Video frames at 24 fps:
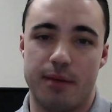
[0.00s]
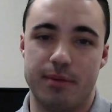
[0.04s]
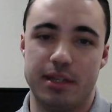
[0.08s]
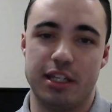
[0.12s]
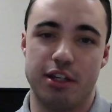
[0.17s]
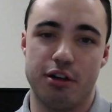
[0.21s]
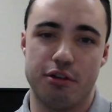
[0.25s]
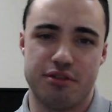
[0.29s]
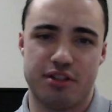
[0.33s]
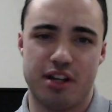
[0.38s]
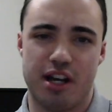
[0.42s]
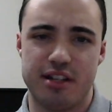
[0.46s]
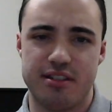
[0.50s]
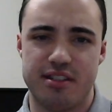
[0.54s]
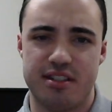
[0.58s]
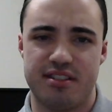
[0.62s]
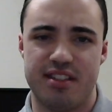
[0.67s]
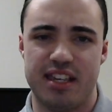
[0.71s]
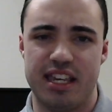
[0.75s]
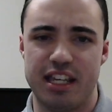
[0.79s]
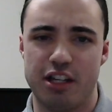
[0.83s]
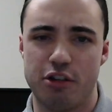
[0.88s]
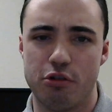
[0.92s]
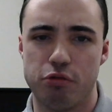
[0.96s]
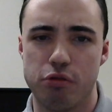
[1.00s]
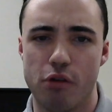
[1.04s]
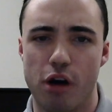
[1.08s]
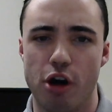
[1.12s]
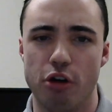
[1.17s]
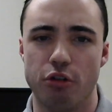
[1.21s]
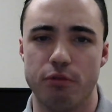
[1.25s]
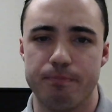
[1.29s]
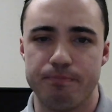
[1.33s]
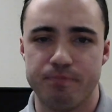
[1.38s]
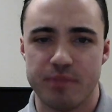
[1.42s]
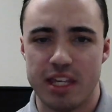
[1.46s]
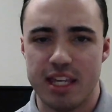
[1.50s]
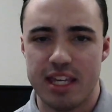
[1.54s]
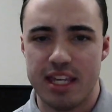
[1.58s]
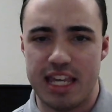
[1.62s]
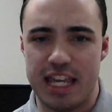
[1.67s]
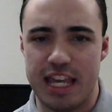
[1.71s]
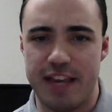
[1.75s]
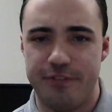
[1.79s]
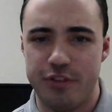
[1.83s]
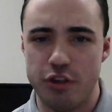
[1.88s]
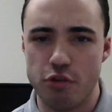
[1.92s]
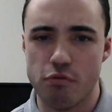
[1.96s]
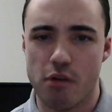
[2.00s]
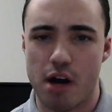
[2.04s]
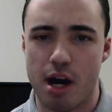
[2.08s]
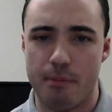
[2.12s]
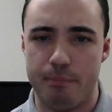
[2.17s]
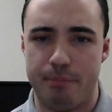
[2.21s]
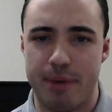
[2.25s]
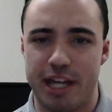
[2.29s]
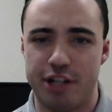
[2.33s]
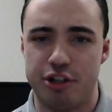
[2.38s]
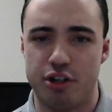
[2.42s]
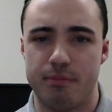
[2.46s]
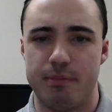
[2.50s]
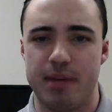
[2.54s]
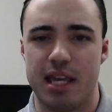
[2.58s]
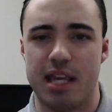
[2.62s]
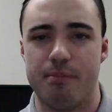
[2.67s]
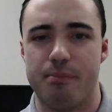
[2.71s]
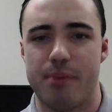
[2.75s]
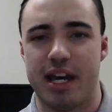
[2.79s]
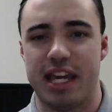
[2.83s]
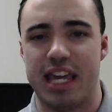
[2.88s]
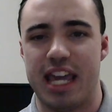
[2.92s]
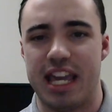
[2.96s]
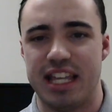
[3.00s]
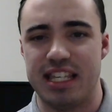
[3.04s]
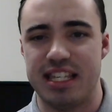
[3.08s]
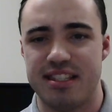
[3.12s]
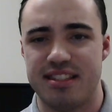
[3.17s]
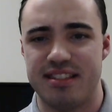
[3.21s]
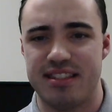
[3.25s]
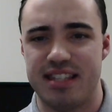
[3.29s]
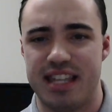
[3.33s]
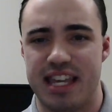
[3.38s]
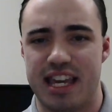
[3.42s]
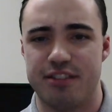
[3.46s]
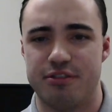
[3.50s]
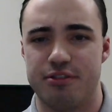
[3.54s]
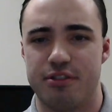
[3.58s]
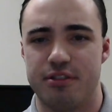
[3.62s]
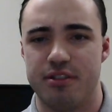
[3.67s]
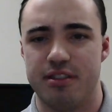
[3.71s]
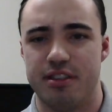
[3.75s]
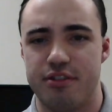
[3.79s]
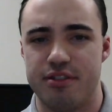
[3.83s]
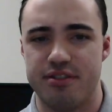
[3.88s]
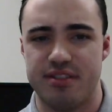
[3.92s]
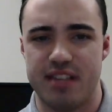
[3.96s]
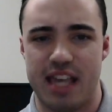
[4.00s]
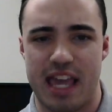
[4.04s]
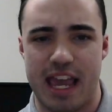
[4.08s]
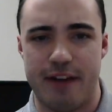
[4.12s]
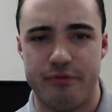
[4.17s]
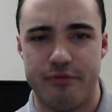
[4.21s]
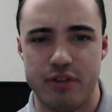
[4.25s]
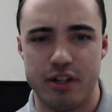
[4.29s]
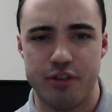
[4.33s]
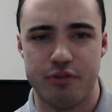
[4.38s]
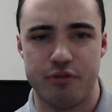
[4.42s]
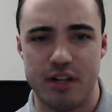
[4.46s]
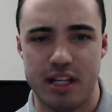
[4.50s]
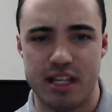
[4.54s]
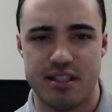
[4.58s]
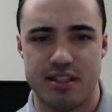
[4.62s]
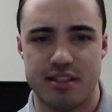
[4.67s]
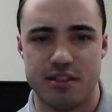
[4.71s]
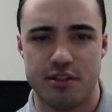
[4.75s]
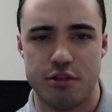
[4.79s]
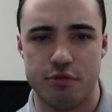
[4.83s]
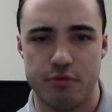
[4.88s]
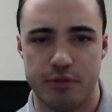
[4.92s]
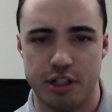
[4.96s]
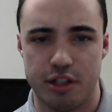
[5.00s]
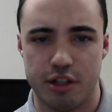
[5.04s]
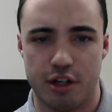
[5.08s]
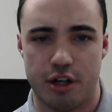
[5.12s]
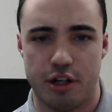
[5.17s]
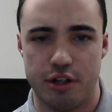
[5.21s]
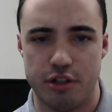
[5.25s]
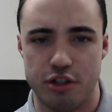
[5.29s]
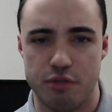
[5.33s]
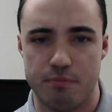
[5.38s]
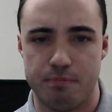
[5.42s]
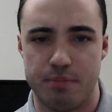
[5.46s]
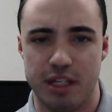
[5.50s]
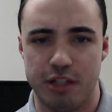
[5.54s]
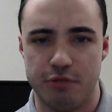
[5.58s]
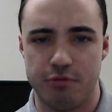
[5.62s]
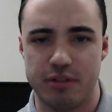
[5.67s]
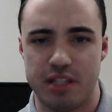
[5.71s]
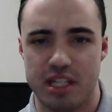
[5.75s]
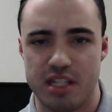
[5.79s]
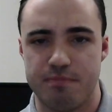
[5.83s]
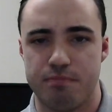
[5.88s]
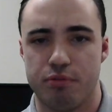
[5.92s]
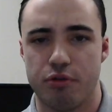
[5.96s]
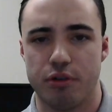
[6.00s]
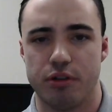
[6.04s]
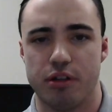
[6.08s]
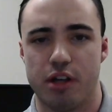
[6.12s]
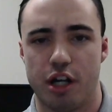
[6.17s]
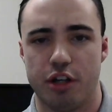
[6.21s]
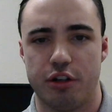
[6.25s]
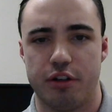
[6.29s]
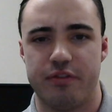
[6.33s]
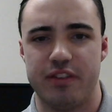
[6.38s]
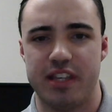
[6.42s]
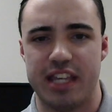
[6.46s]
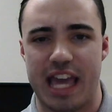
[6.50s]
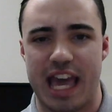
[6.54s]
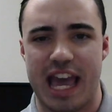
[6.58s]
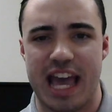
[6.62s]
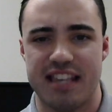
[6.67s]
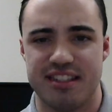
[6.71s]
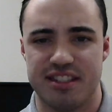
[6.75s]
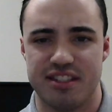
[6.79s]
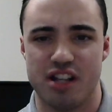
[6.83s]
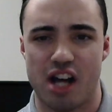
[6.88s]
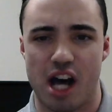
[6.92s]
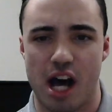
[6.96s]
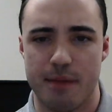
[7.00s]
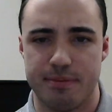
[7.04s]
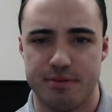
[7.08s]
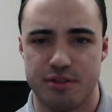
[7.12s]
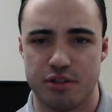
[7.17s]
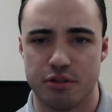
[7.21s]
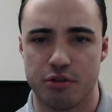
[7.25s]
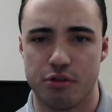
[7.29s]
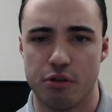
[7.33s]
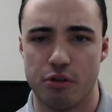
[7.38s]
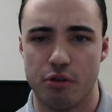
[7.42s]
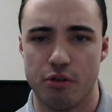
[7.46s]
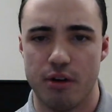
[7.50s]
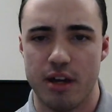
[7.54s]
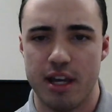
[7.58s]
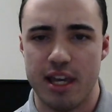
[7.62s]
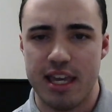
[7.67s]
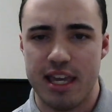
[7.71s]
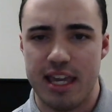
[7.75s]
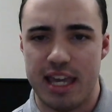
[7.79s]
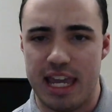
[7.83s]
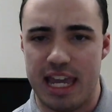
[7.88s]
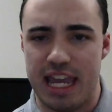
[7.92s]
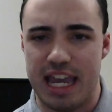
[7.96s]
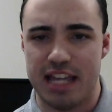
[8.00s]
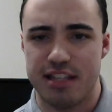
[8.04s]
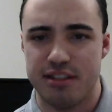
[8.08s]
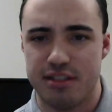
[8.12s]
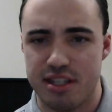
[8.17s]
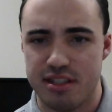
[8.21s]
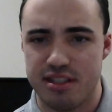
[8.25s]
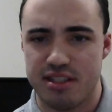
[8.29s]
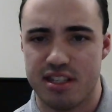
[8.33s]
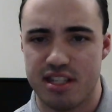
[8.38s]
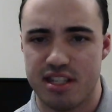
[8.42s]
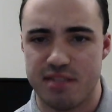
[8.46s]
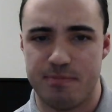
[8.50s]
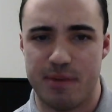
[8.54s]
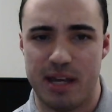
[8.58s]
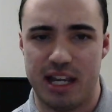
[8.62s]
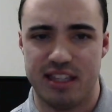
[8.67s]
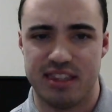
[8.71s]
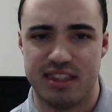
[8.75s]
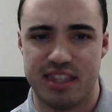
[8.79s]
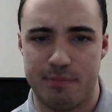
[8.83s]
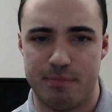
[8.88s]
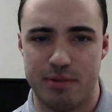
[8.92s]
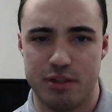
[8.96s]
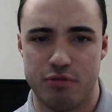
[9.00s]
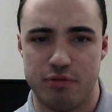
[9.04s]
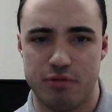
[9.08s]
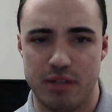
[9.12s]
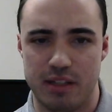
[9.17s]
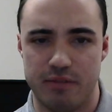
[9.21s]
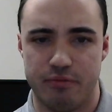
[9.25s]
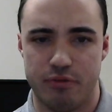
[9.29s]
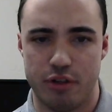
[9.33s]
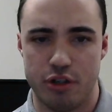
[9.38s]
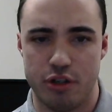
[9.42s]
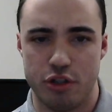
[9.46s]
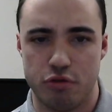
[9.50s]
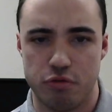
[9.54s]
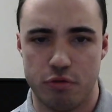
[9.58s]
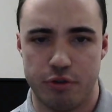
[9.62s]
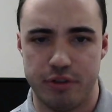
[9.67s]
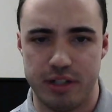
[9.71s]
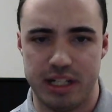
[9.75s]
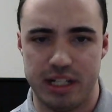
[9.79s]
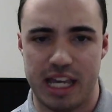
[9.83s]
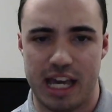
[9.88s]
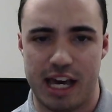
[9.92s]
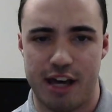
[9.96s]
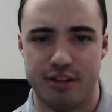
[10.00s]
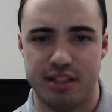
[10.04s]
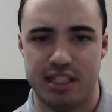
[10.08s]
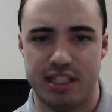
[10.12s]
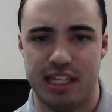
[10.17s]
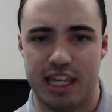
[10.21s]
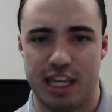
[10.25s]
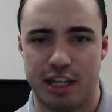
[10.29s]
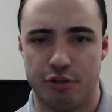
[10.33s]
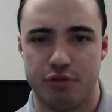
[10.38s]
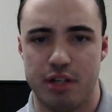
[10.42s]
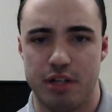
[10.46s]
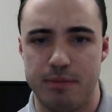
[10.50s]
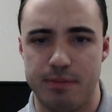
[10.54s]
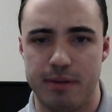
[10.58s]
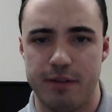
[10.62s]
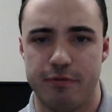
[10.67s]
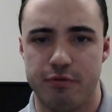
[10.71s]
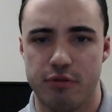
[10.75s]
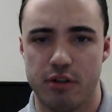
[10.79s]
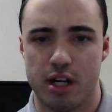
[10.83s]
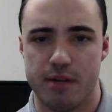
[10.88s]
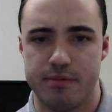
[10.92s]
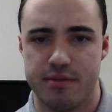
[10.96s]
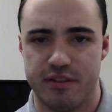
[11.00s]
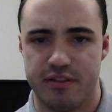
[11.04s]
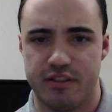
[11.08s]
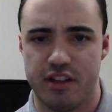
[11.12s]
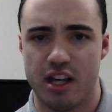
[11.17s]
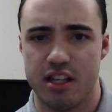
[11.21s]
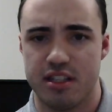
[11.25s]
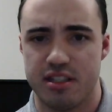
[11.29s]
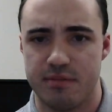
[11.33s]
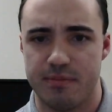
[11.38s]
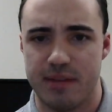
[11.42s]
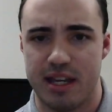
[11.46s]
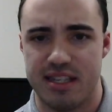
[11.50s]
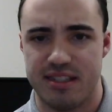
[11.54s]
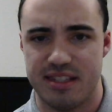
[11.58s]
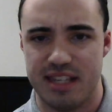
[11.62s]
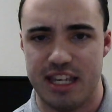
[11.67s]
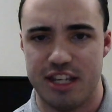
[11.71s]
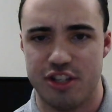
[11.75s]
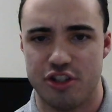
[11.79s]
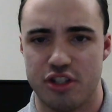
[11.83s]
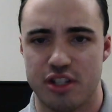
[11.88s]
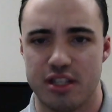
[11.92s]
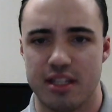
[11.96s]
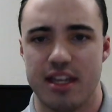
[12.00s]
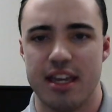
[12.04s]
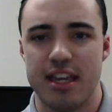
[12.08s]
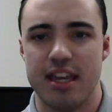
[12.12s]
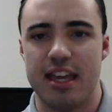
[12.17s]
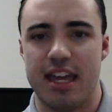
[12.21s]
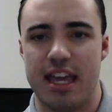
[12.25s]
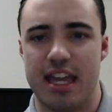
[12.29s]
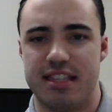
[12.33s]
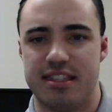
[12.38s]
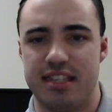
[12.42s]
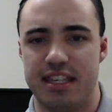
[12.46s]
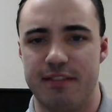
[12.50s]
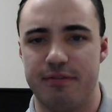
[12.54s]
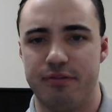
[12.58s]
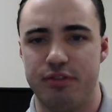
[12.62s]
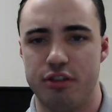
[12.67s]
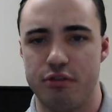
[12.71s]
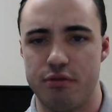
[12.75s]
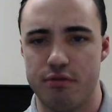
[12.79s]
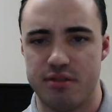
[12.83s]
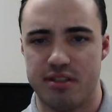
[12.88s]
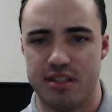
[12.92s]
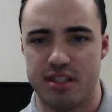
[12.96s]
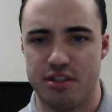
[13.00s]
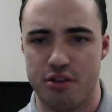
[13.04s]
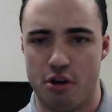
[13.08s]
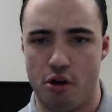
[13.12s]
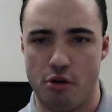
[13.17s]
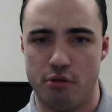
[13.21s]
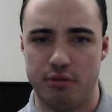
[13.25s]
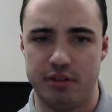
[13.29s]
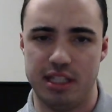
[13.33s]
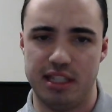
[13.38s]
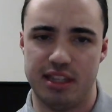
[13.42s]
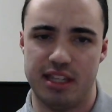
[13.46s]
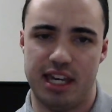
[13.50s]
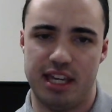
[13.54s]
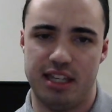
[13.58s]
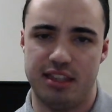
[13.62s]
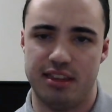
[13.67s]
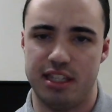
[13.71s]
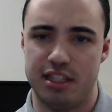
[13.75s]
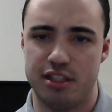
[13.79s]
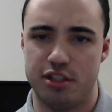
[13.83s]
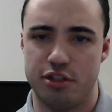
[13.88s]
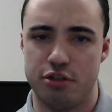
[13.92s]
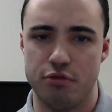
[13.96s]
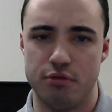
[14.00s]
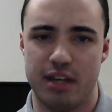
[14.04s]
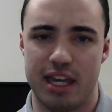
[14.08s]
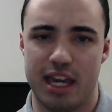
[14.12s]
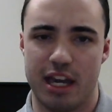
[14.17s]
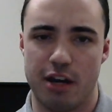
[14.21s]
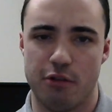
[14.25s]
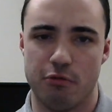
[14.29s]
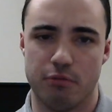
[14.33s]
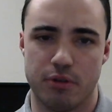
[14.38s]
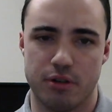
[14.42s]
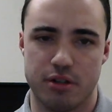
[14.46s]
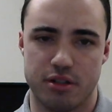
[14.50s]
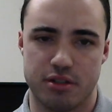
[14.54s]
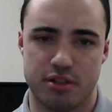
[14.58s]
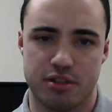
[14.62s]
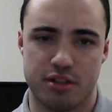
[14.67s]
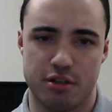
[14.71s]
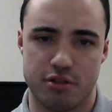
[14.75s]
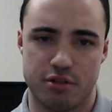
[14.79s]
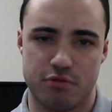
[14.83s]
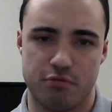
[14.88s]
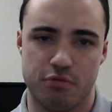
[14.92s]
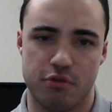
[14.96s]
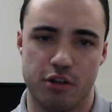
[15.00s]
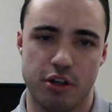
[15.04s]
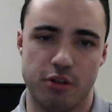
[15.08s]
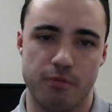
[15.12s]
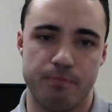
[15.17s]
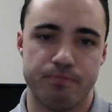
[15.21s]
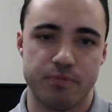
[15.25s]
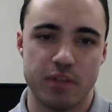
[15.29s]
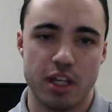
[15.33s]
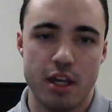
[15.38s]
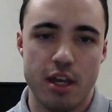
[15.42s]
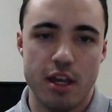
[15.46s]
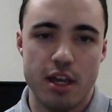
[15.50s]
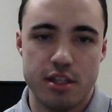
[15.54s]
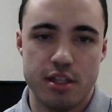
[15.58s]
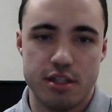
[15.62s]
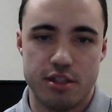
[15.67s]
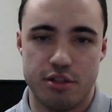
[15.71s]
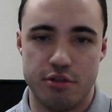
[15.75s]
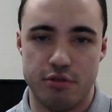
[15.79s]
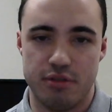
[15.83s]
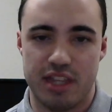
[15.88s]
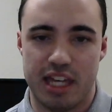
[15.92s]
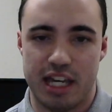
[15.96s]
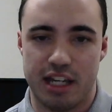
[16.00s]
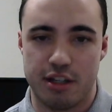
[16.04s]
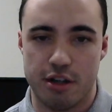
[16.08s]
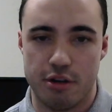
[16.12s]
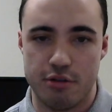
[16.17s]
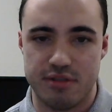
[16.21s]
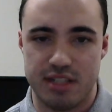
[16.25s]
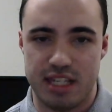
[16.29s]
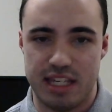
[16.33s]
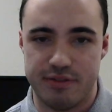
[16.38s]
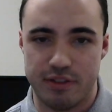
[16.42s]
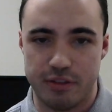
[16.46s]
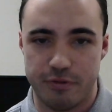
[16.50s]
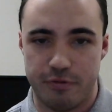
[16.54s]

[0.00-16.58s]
He goes on to say, quote, "If you want better men by any standard, there is every reason to regard ubiquitous pornography as an obstacle, and to suspect that between virtual reality and creepy forms of customization, its influence is only likely to get worse," close quote. Douthat goes even